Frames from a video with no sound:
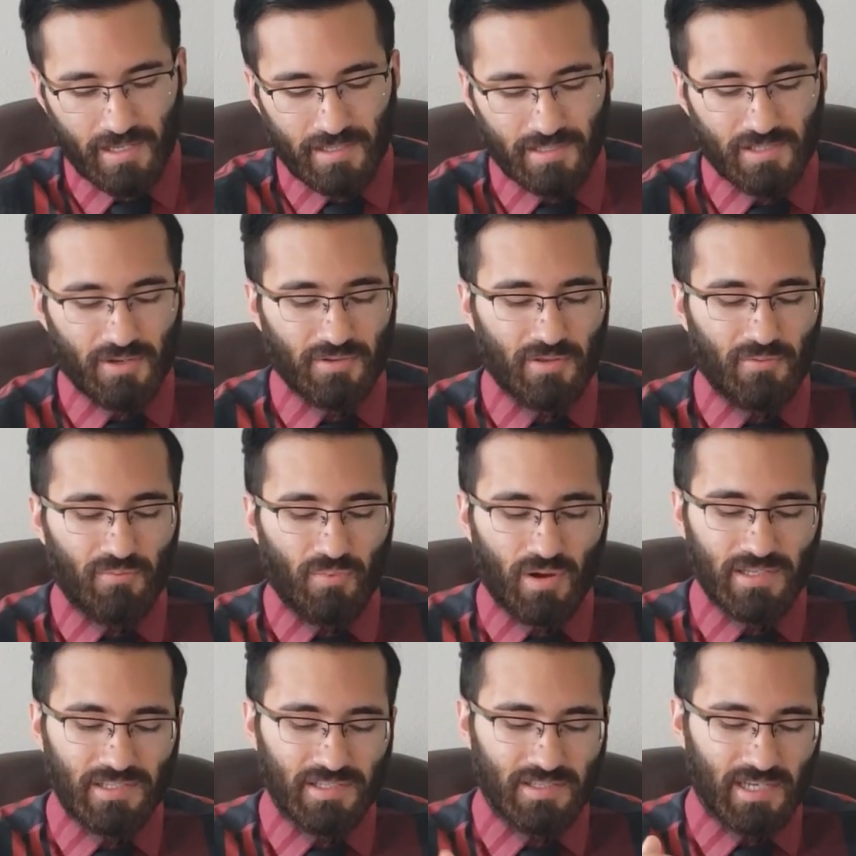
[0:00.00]
So the
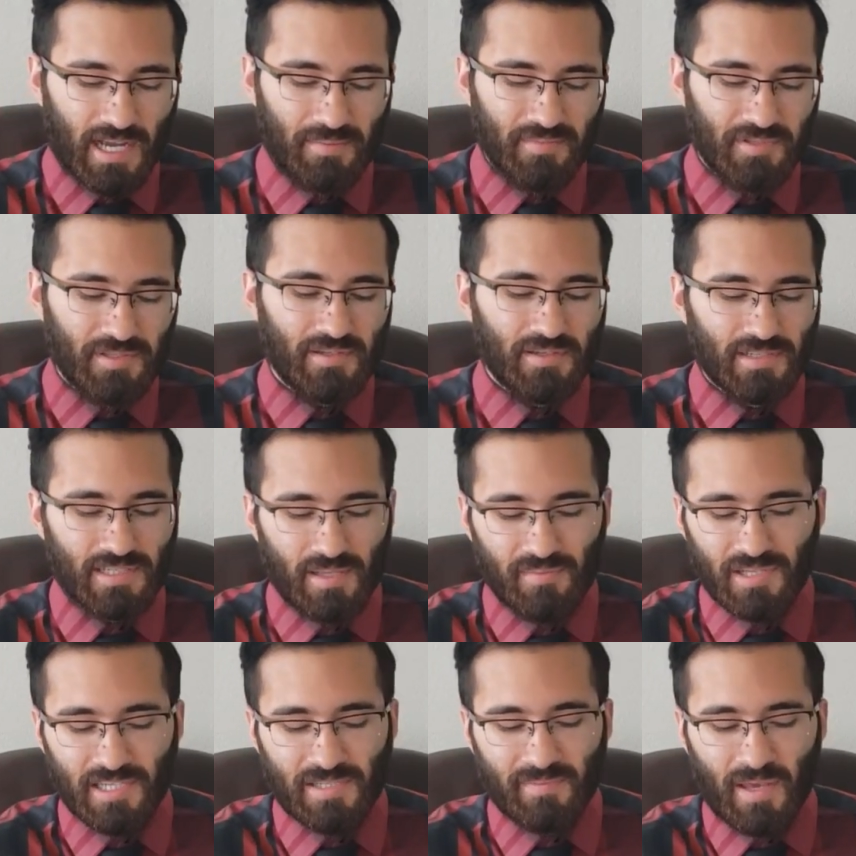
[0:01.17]
one-time
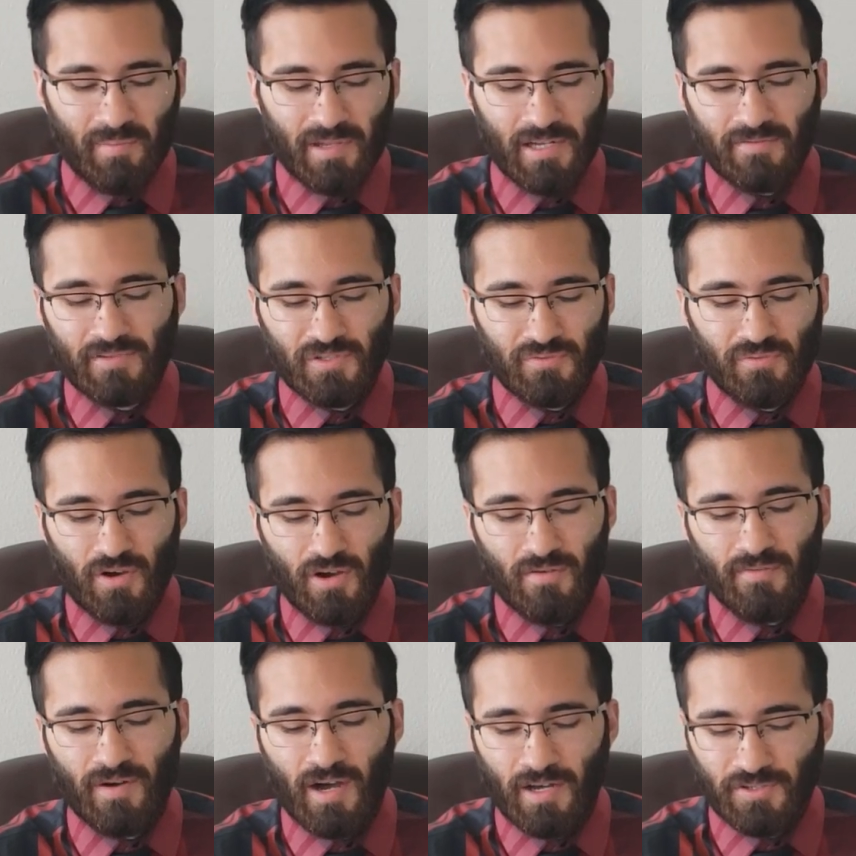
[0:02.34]
stimulus payment of
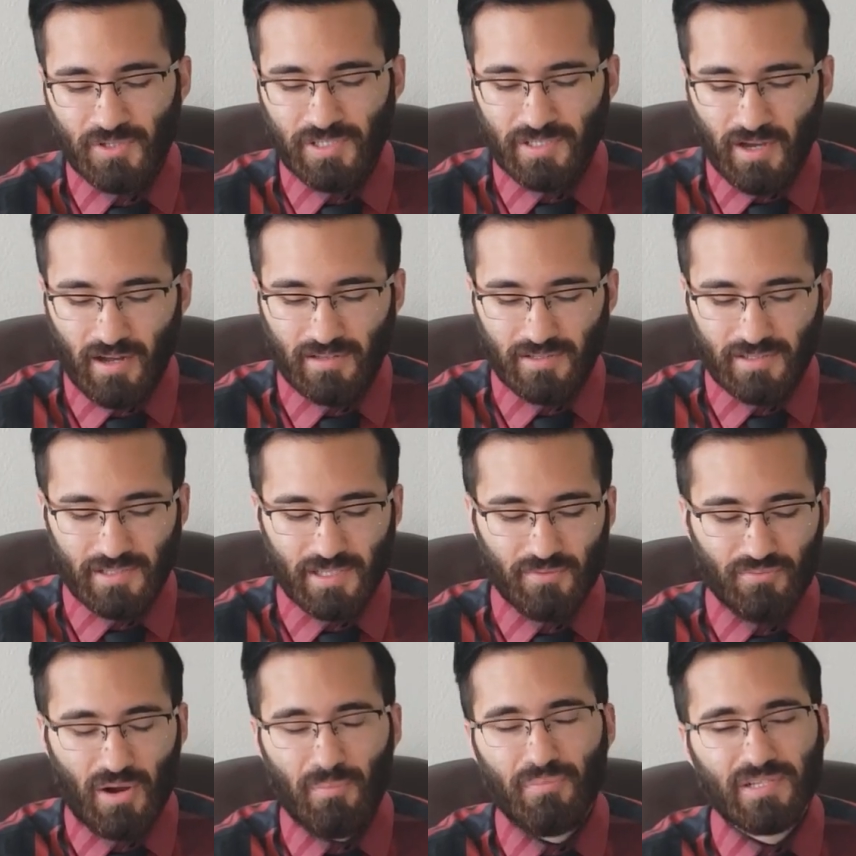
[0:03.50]
$1,200
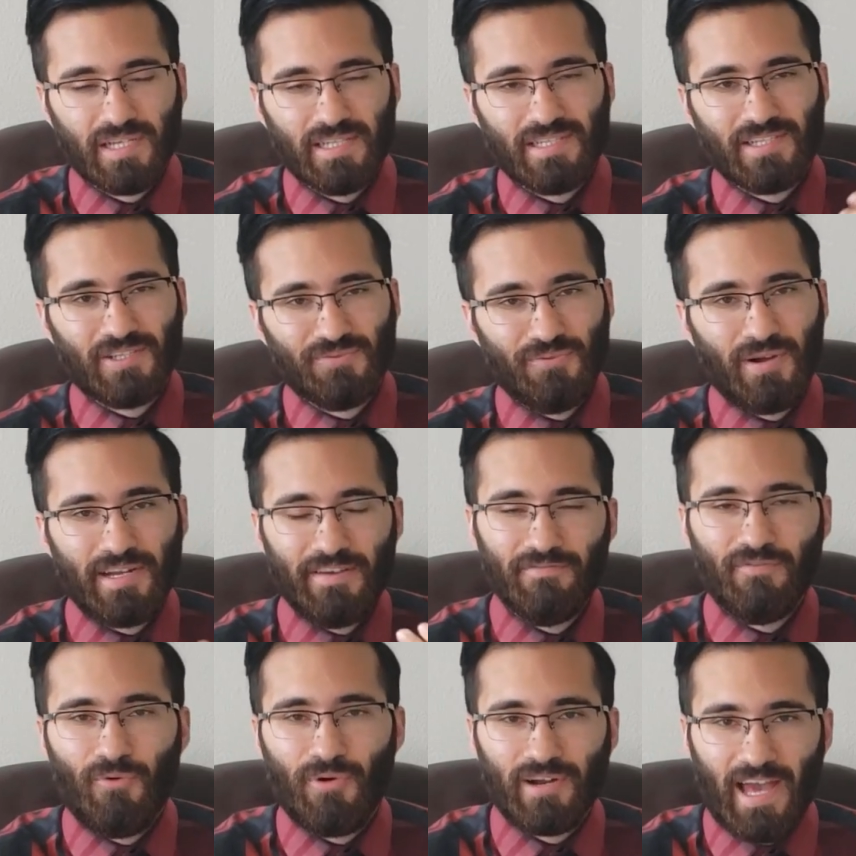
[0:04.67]
represents
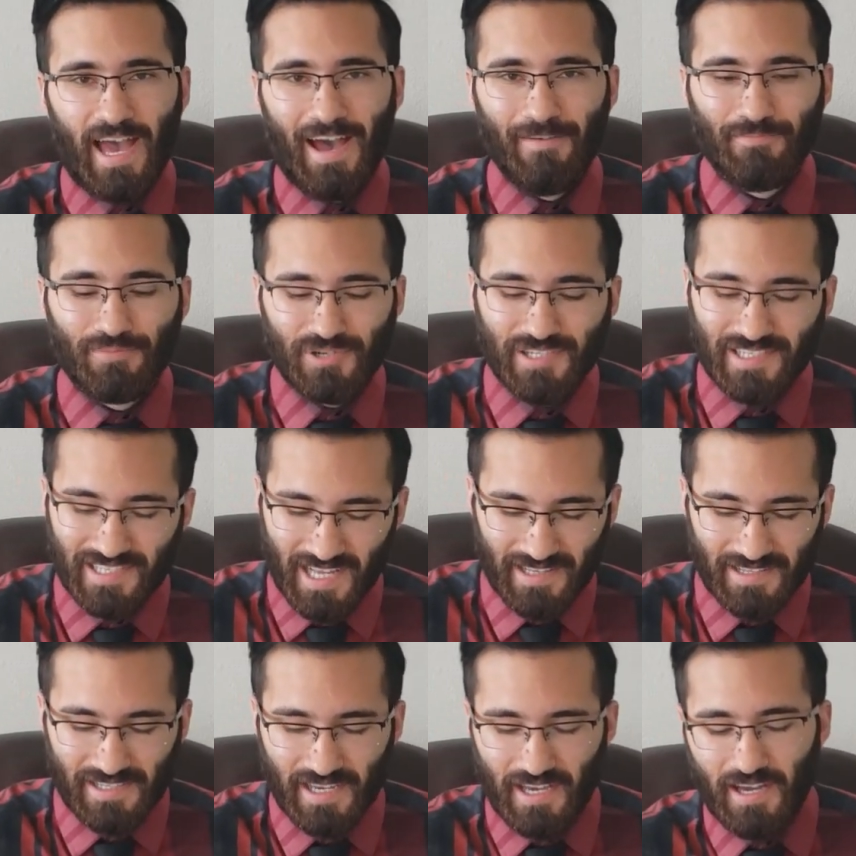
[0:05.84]

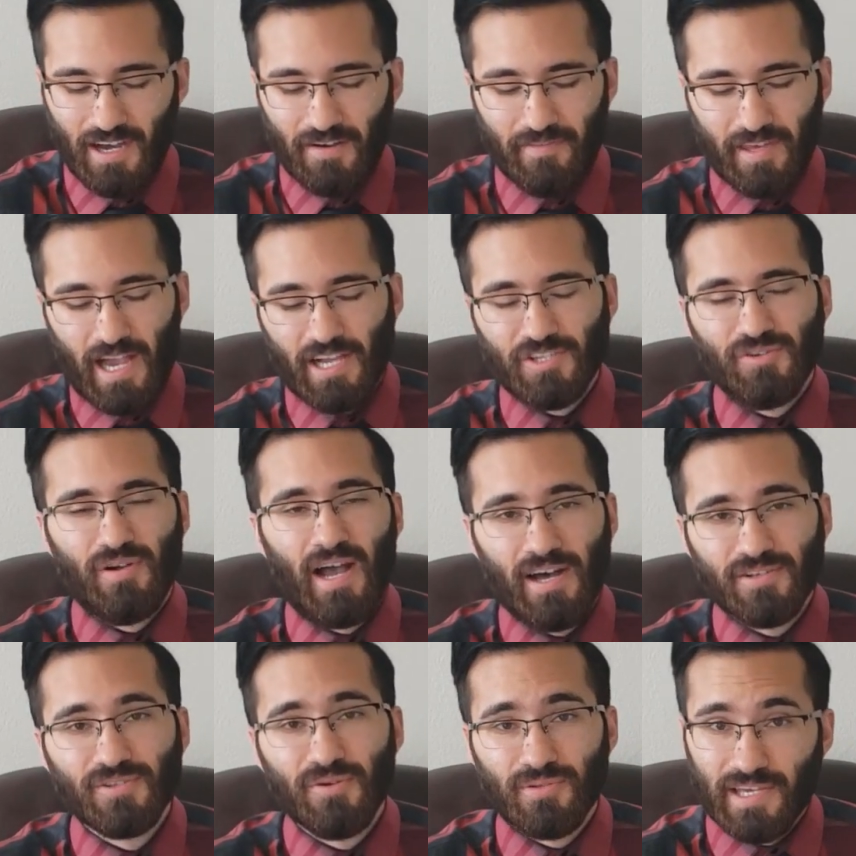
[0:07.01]
24.5% of the actual
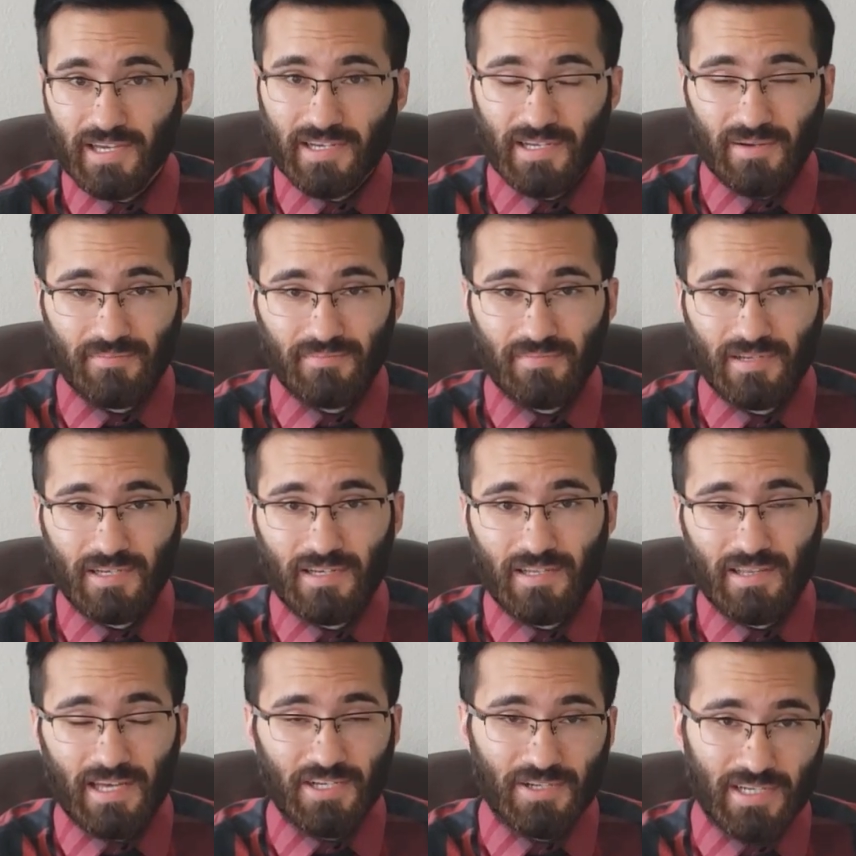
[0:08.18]
household income
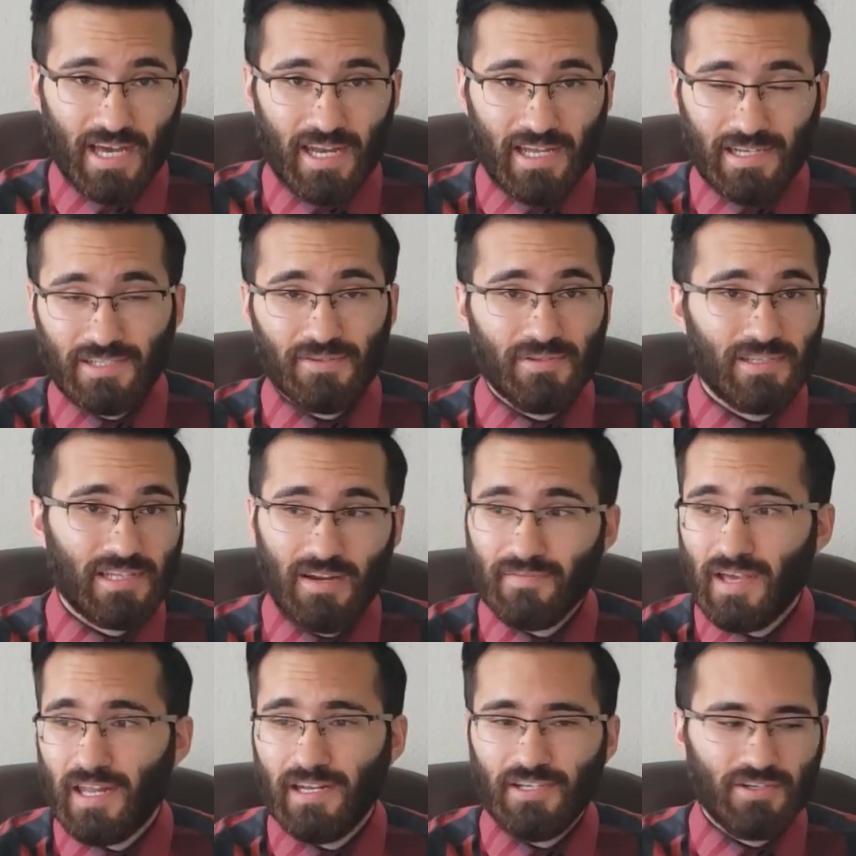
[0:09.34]
that you're getting. So instead of
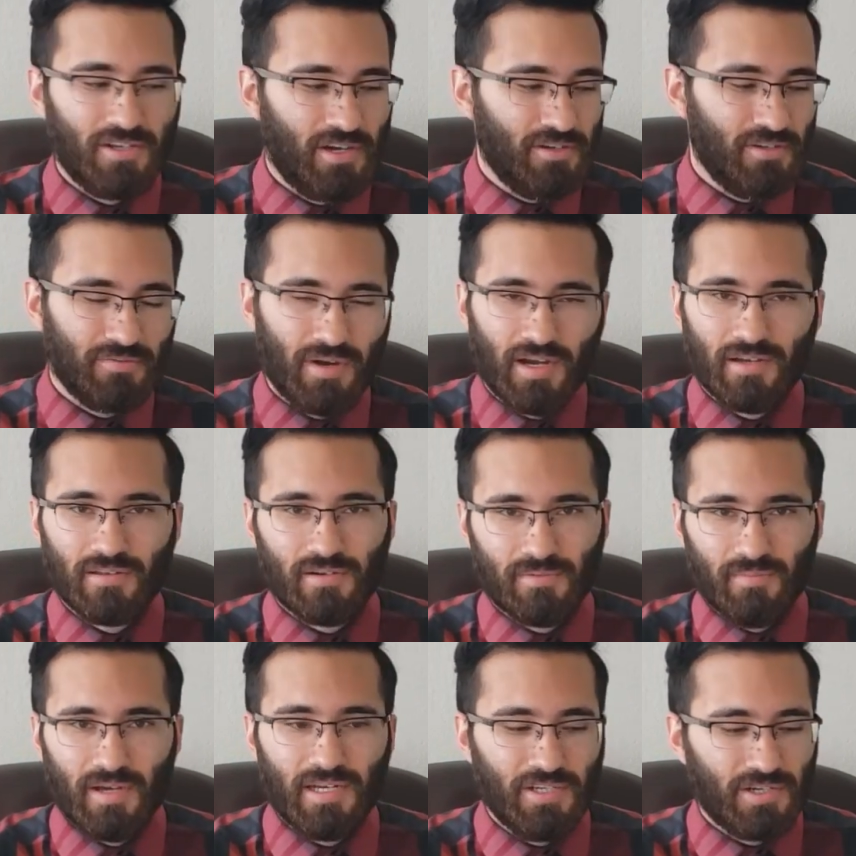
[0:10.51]
getting, your regular
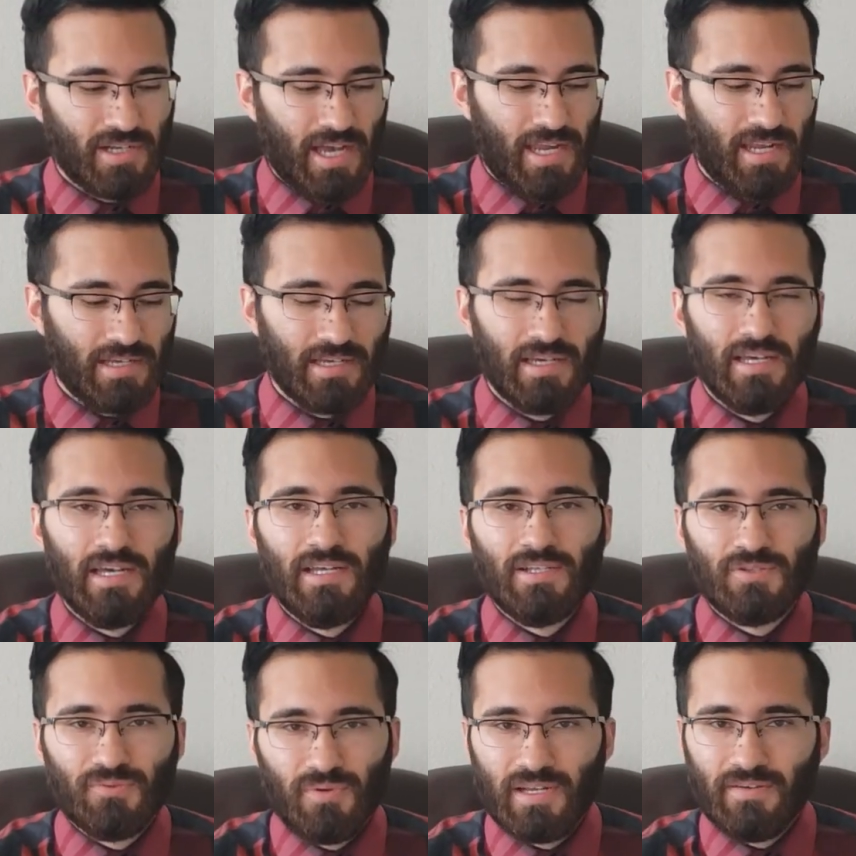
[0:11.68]
money, you're getting
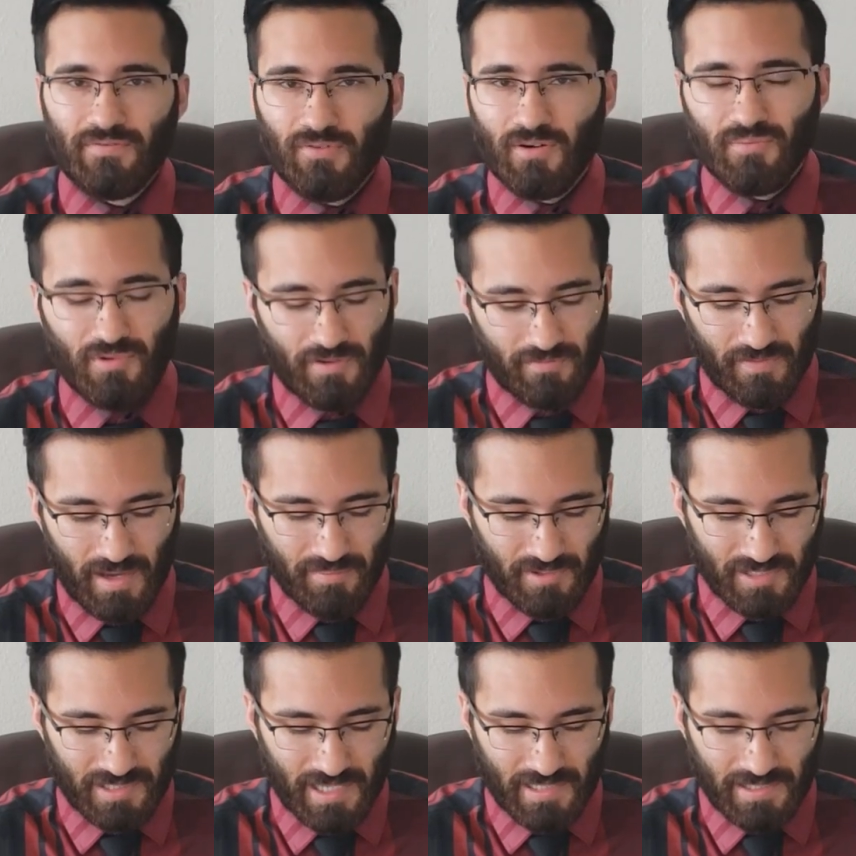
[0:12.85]

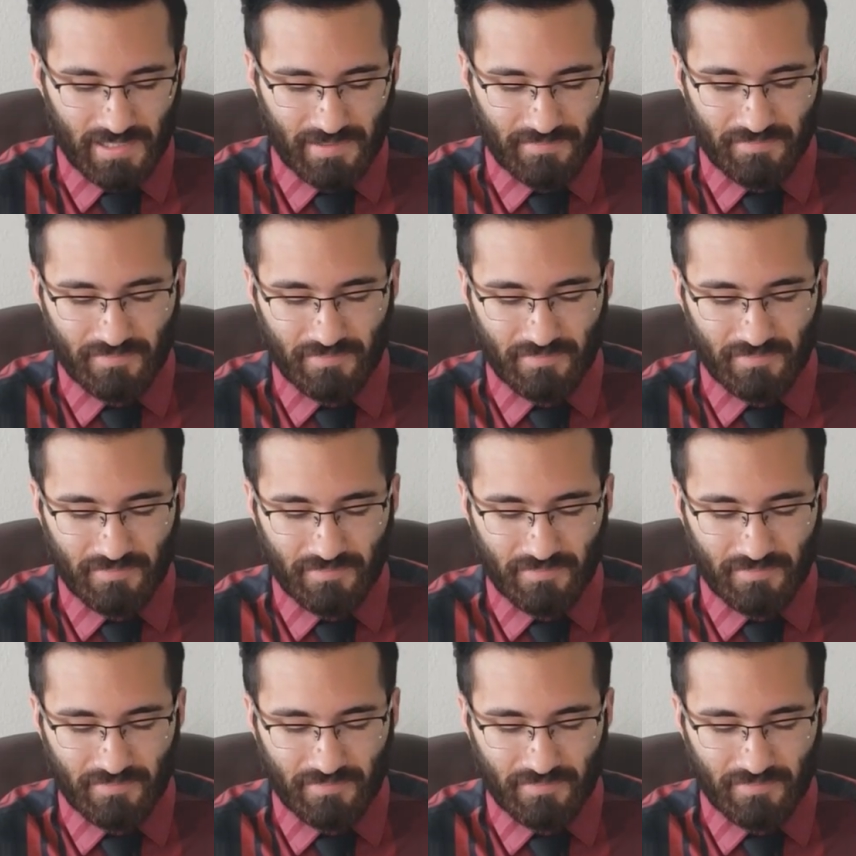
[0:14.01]
24.5%.